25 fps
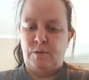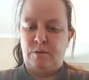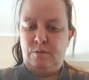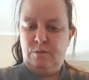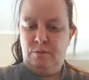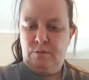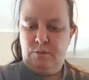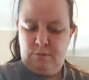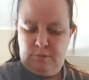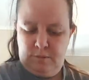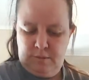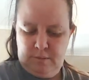
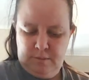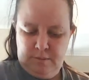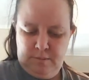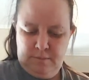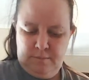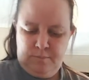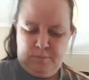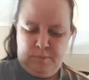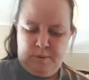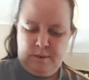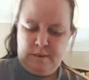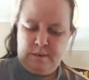Just
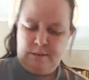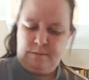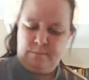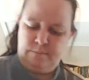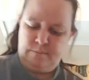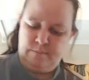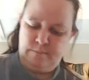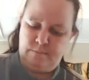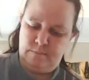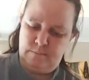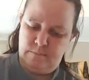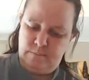pick up
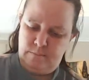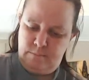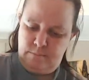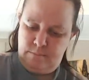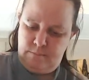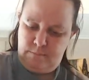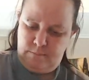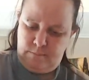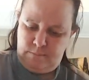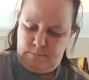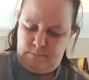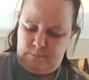
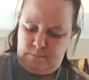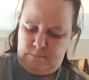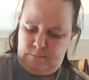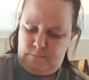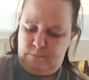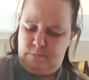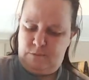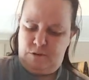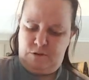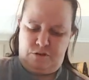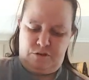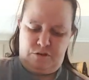
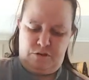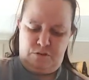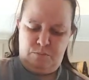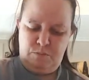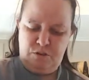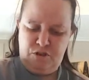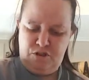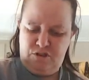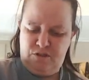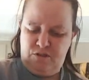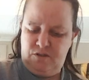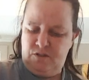the
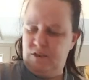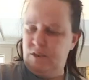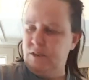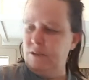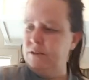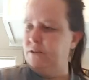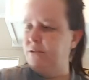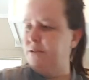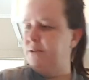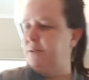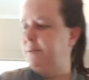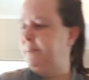smidgens
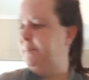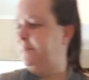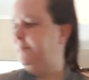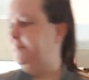here.